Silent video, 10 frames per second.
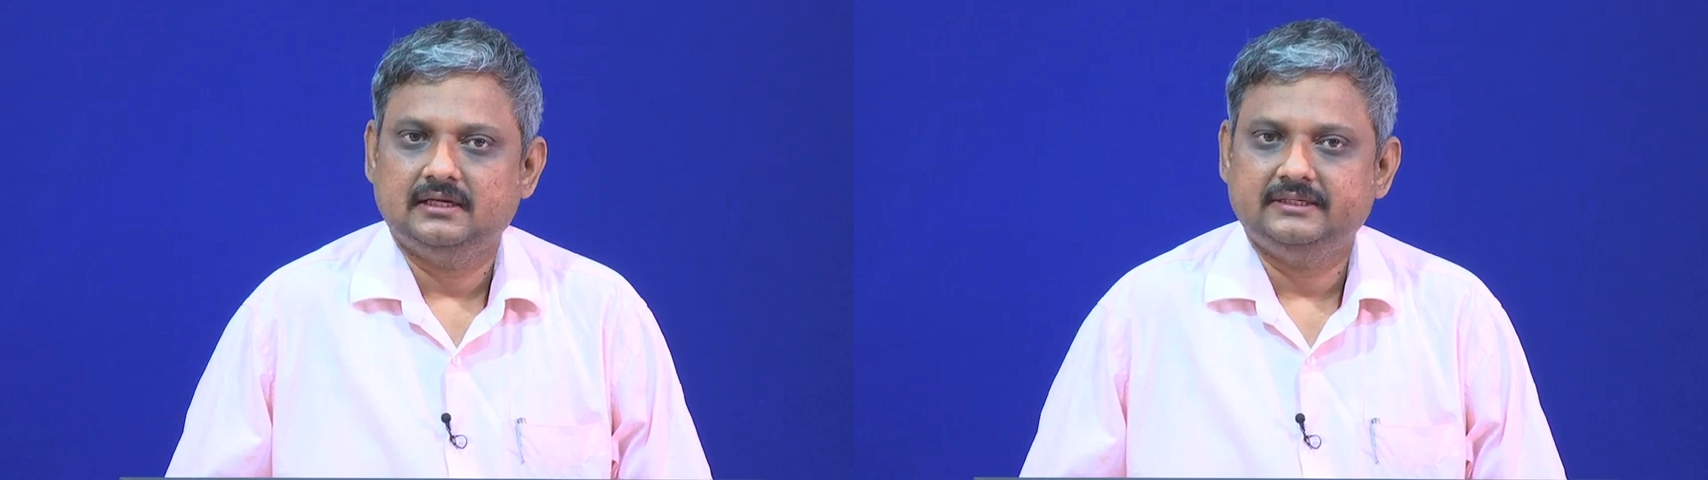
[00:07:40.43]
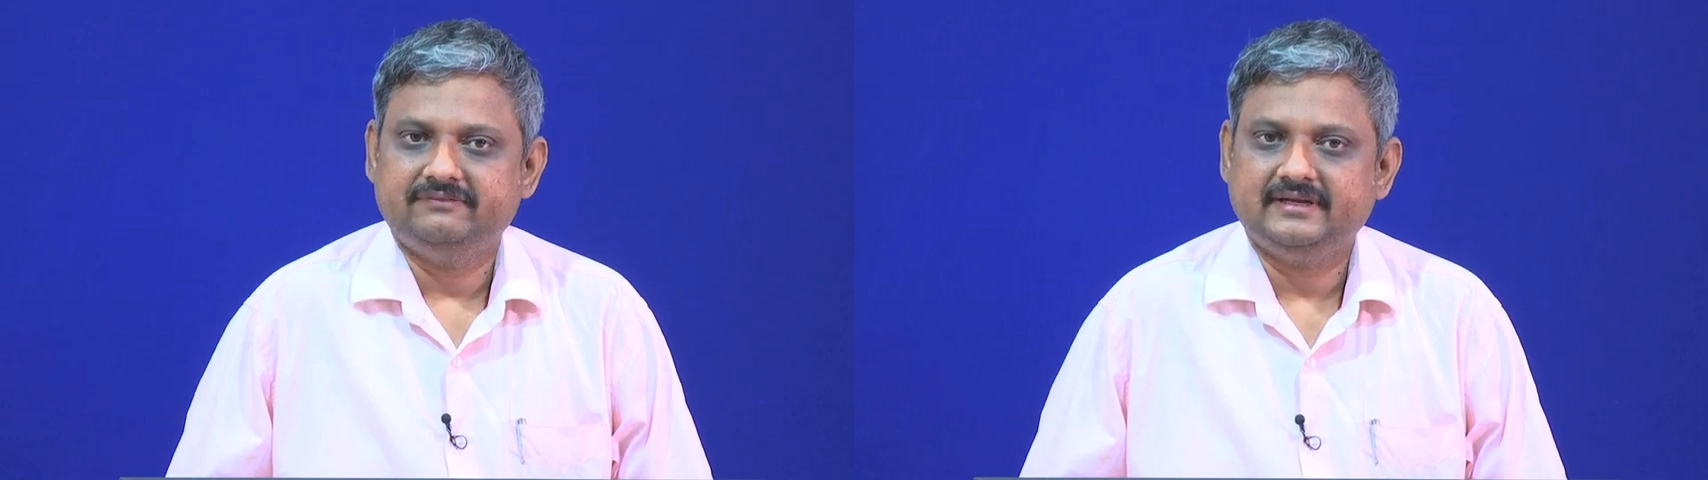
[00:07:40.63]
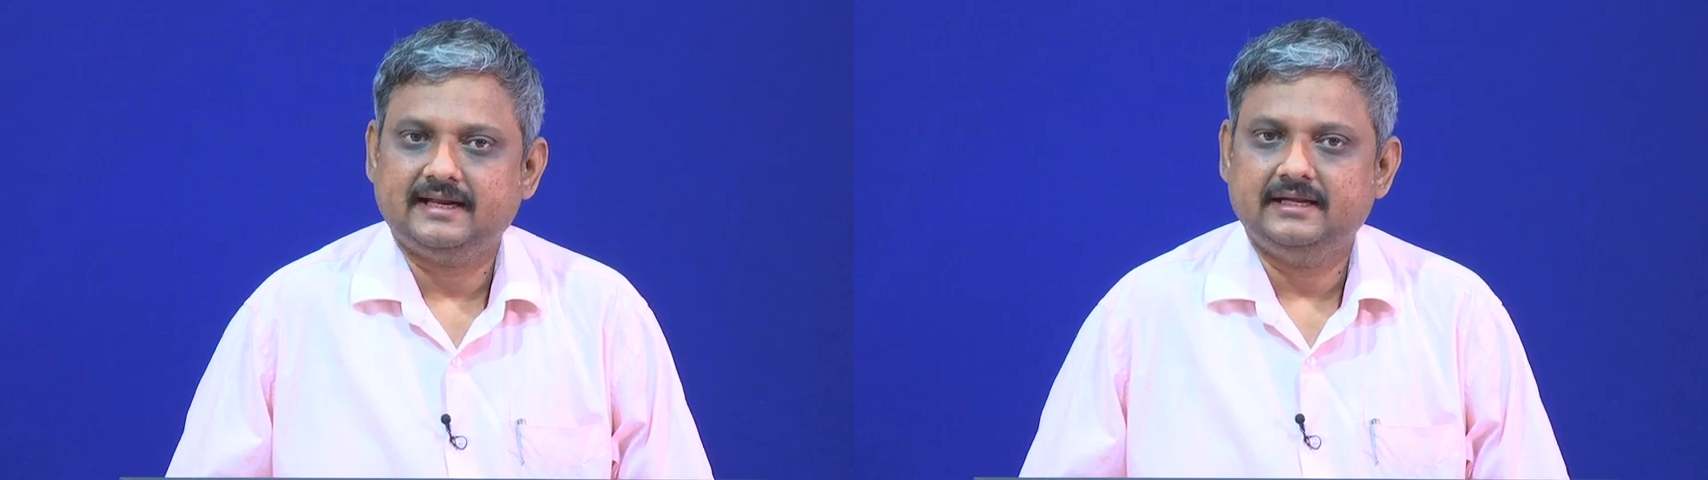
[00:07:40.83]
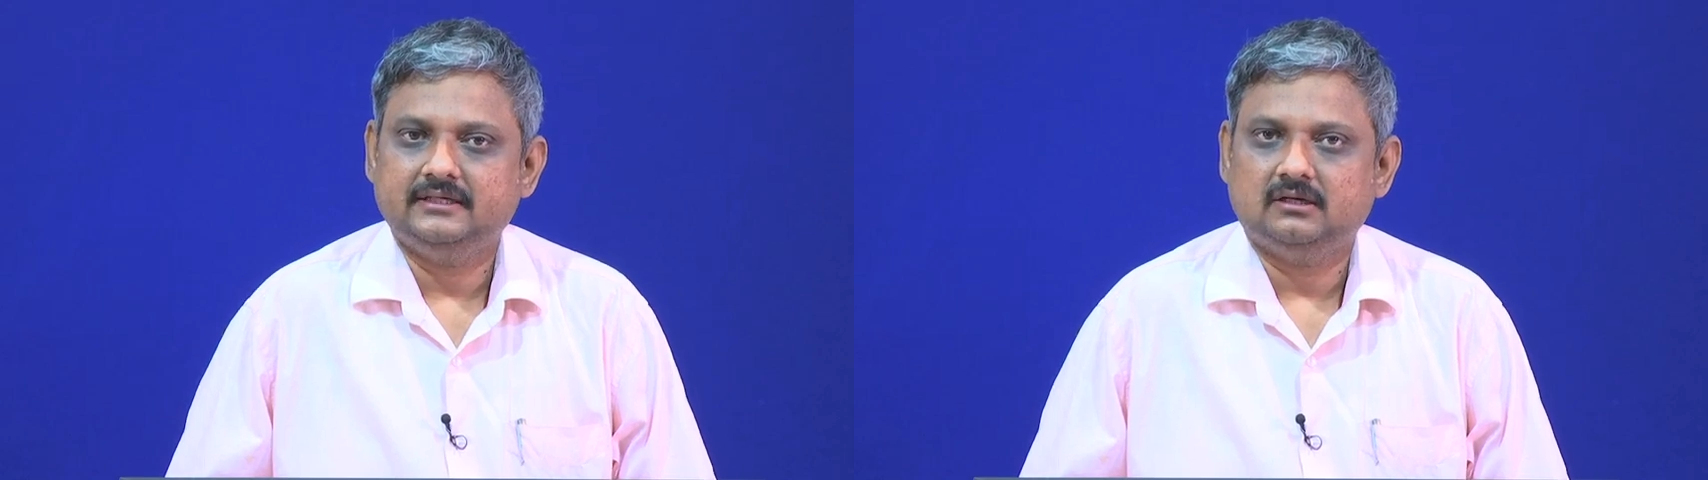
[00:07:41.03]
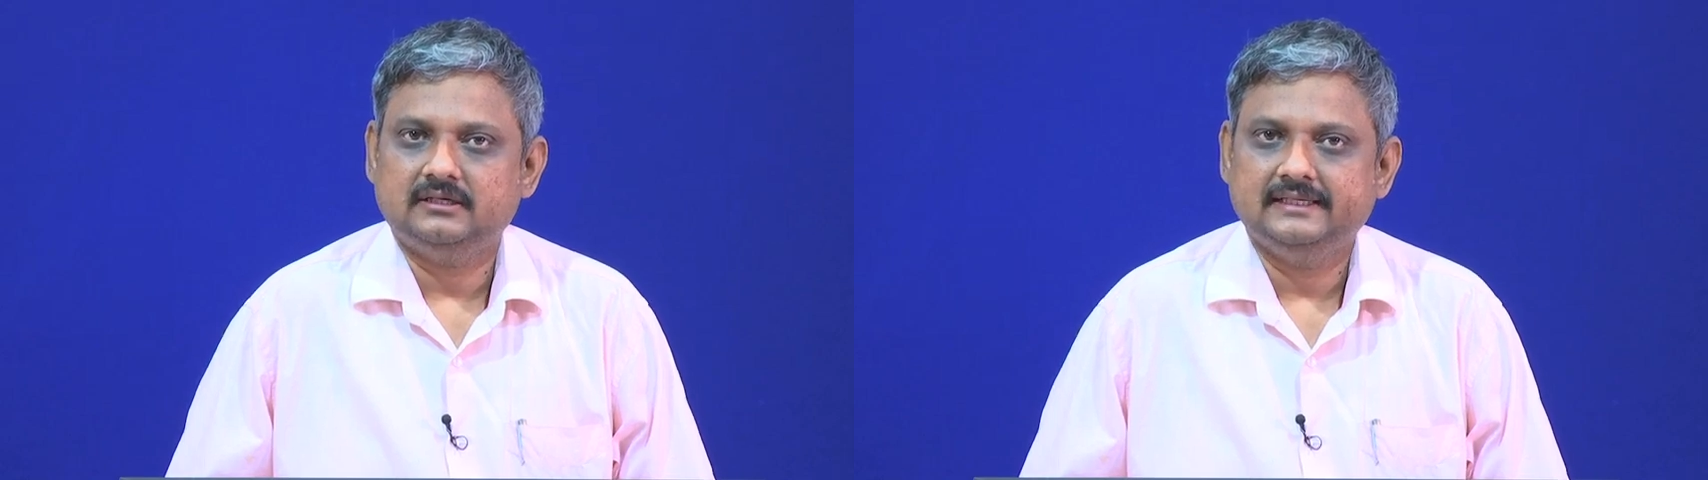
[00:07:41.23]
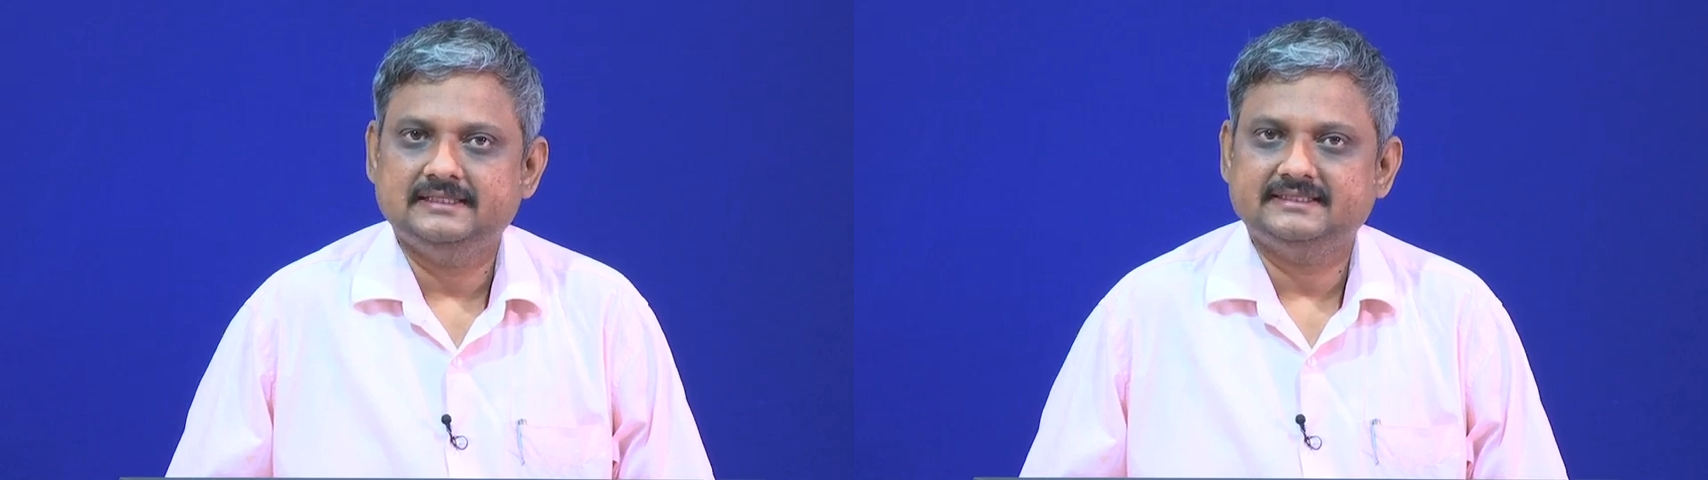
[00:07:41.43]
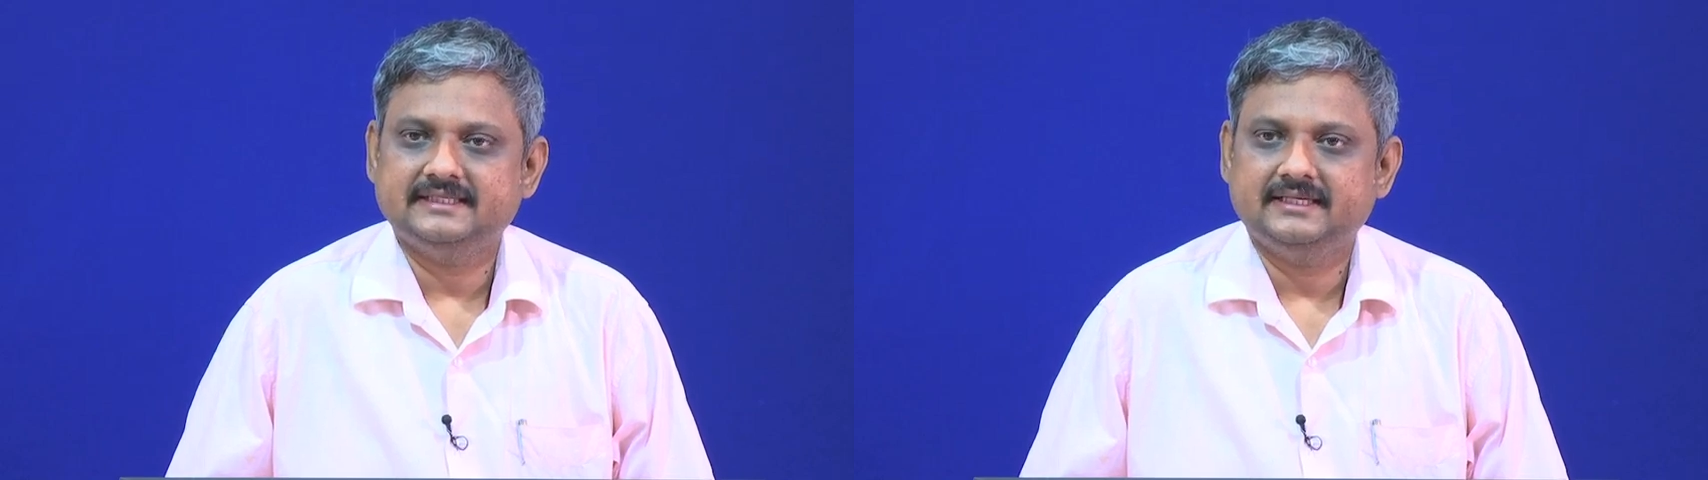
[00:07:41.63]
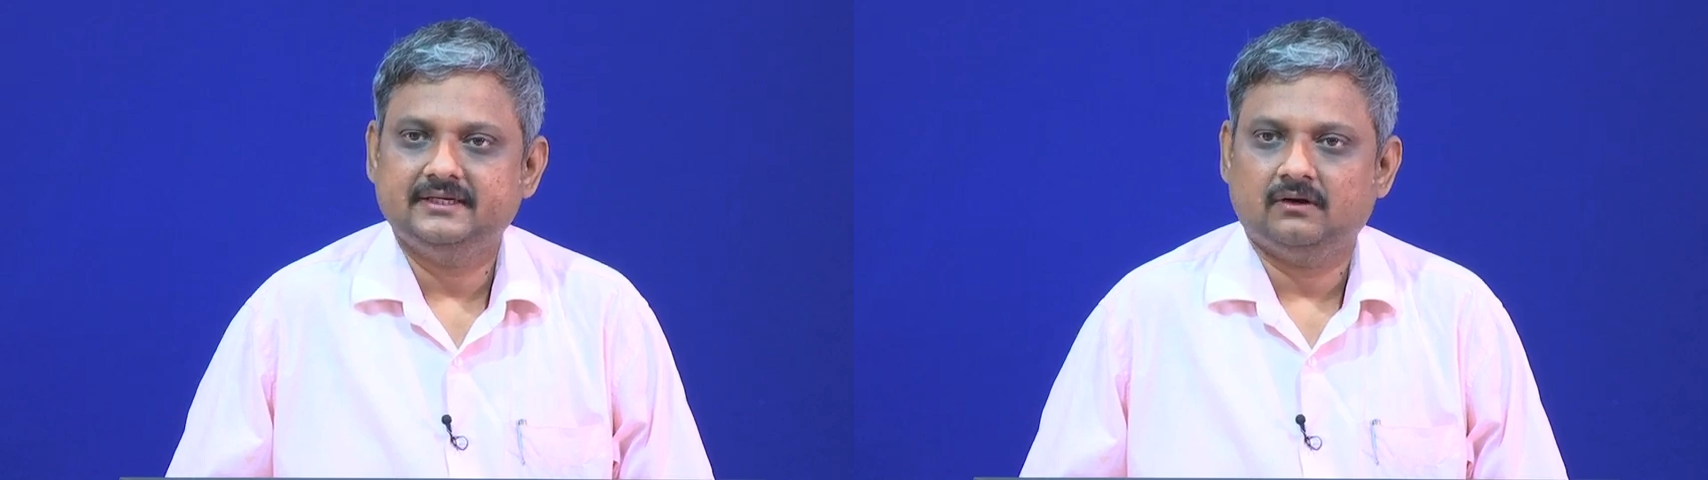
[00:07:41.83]
difficult or
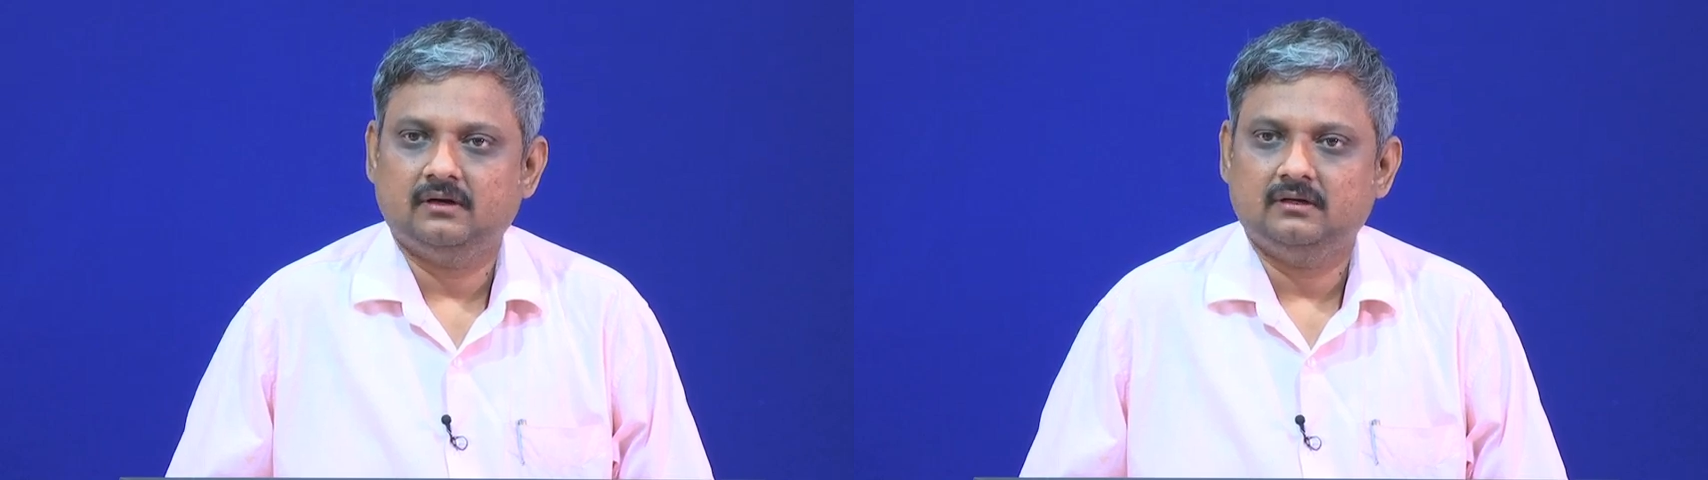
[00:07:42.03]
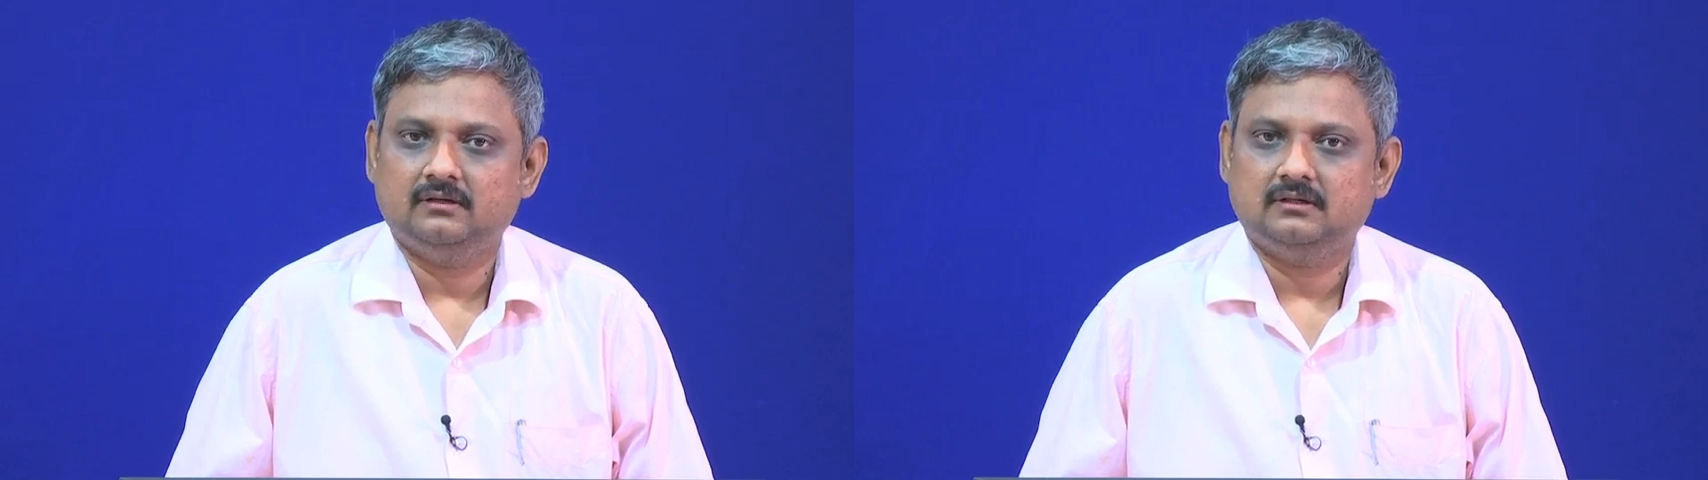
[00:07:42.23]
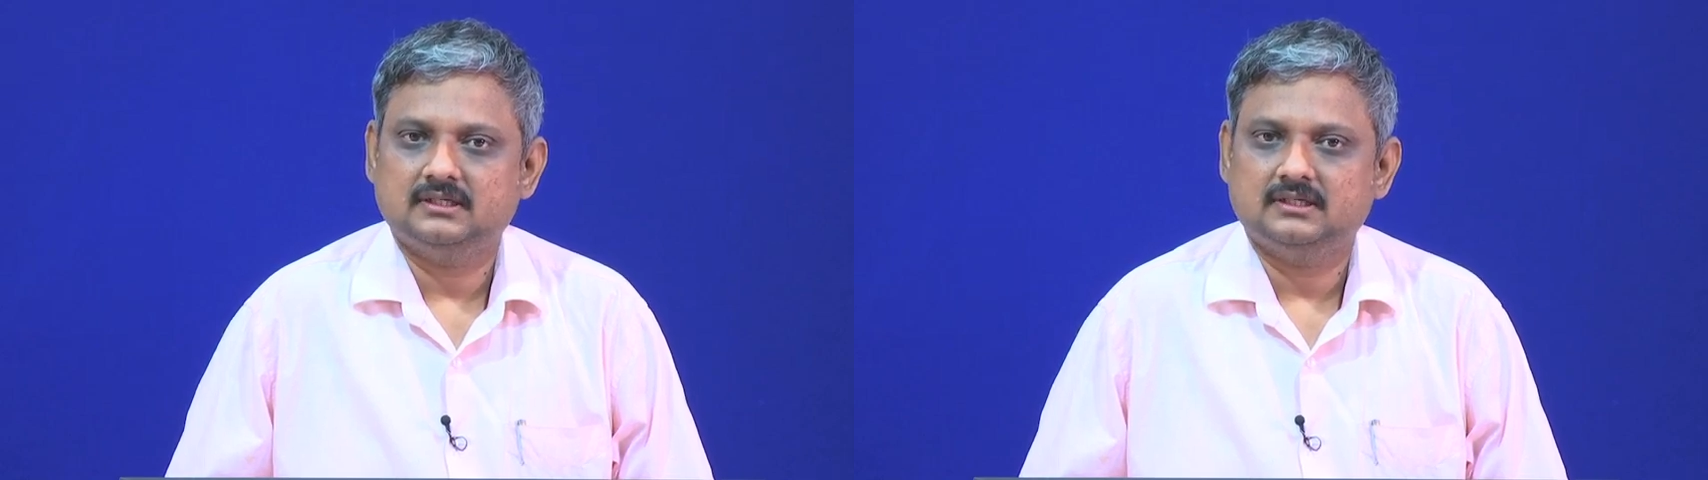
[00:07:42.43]
easy or